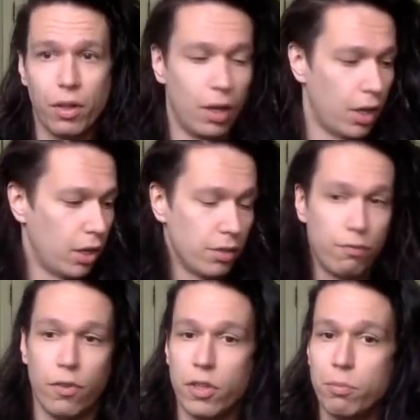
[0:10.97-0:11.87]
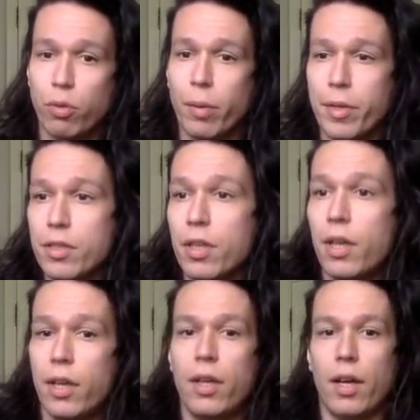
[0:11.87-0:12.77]
and first premise
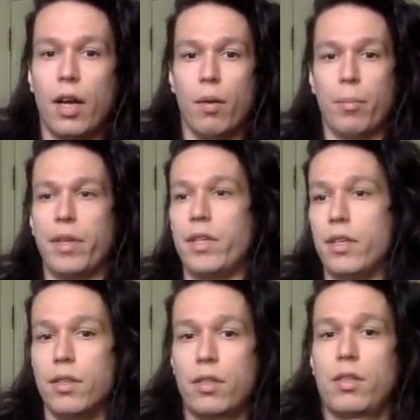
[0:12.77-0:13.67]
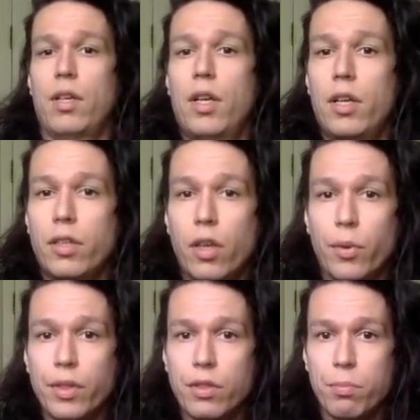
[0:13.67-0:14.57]
is
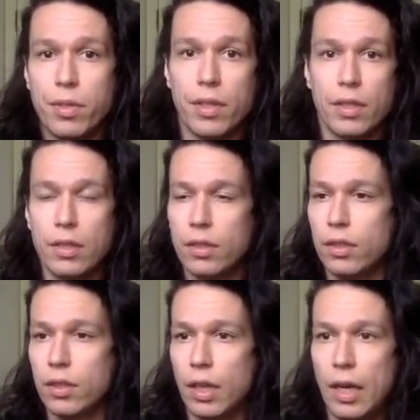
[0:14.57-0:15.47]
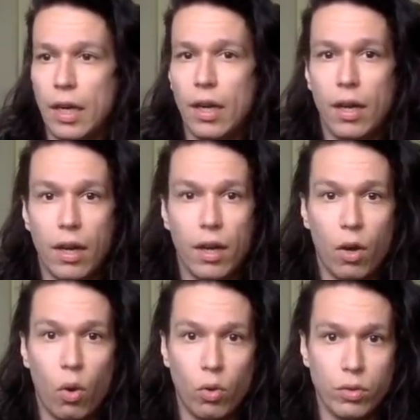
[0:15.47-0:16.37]
going to be
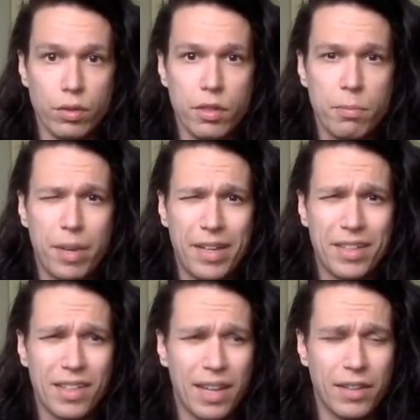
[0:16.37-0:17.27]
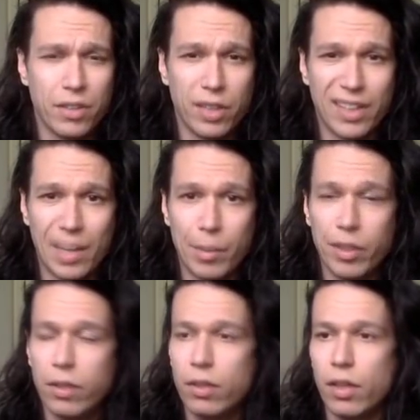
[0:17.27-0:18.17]
on space and
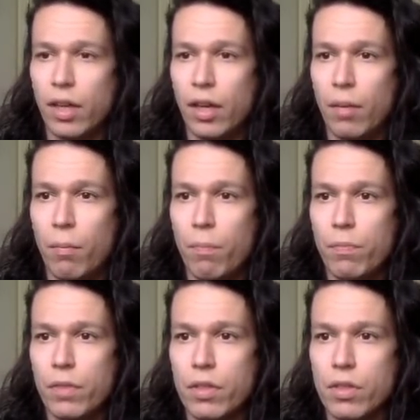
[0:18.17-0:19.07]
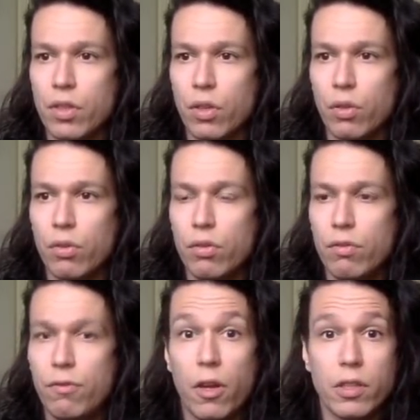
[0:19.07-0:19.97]
dynamic. So
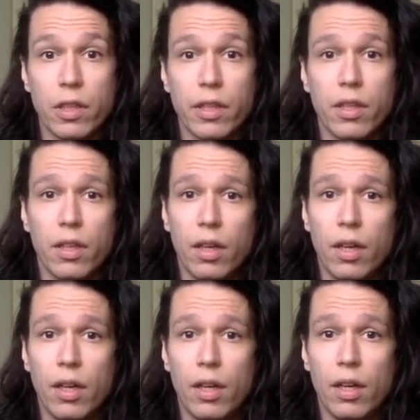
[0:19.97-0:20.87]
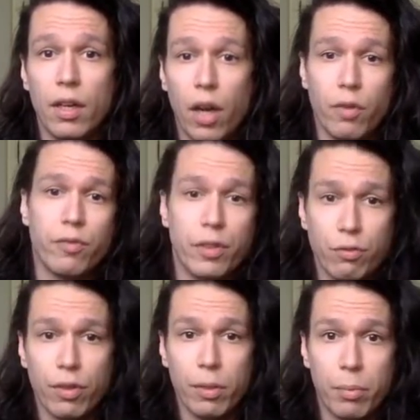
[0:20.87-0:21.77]
firstly, hopefully you've
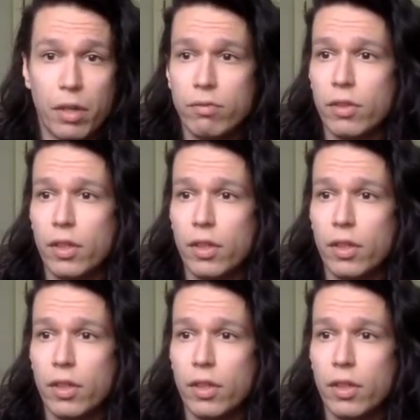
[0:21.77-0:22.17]
read above